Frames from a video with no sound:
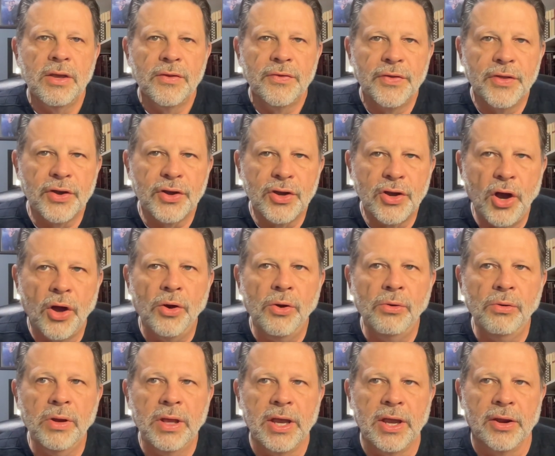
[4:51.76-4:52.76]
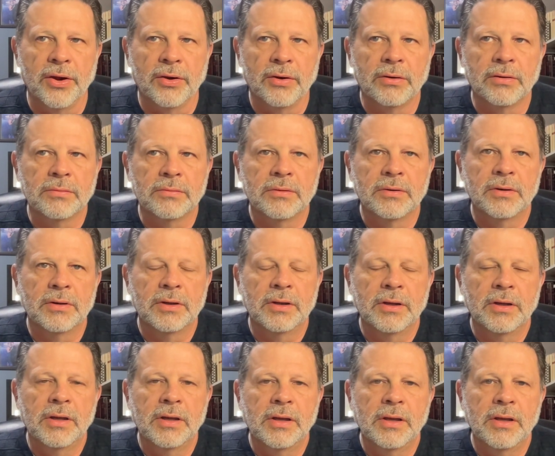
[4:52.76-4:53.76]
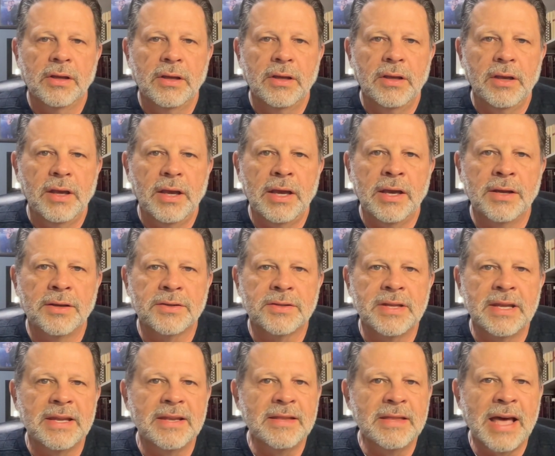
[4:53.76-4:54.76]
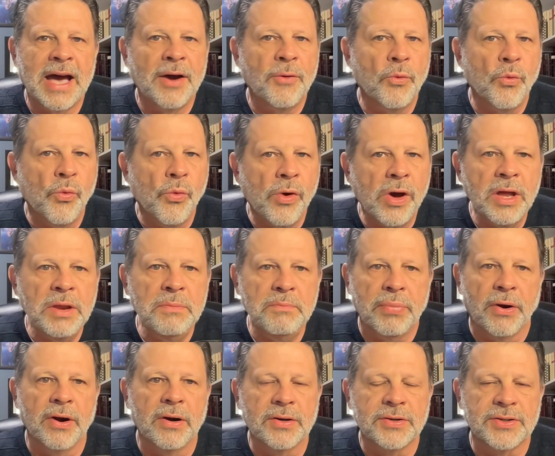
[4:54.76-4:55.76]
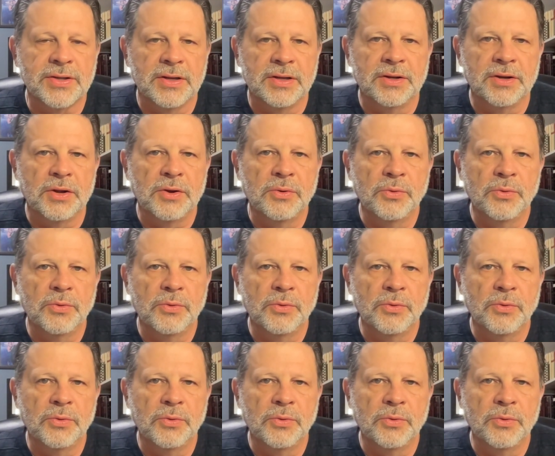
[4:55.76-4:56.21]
The goal here is that not one person